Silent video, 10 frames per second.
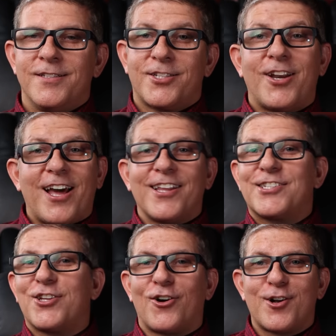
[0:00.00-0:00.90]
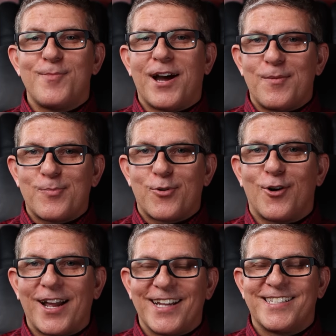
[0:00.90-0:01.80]
So now let's talk about
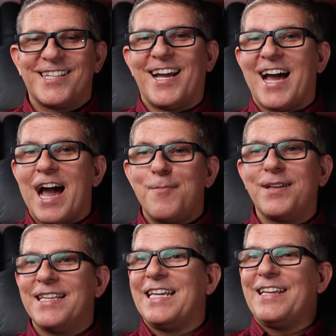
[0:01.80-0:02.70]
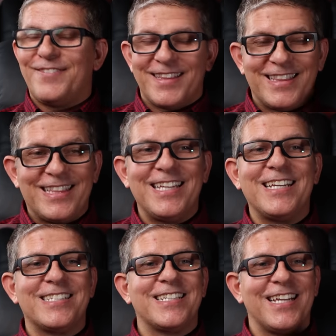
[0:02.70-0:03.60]
price. I believe
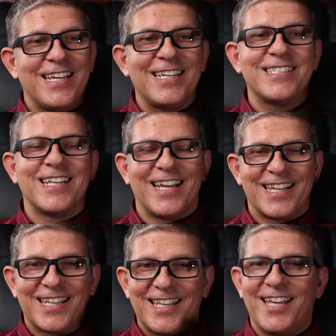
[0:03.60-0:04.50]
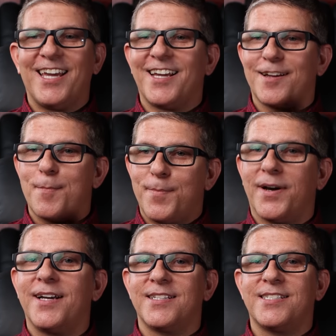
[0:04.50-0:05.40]
this is a kick
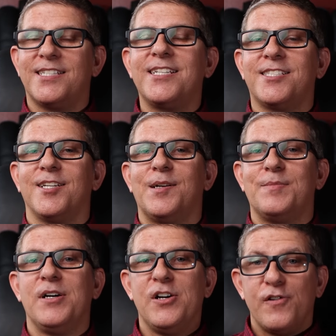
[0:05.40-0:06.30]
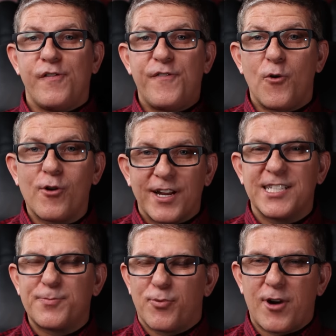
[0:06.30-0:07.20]
butt system for
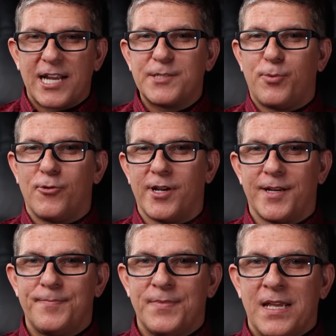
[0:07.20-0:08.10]
its price point.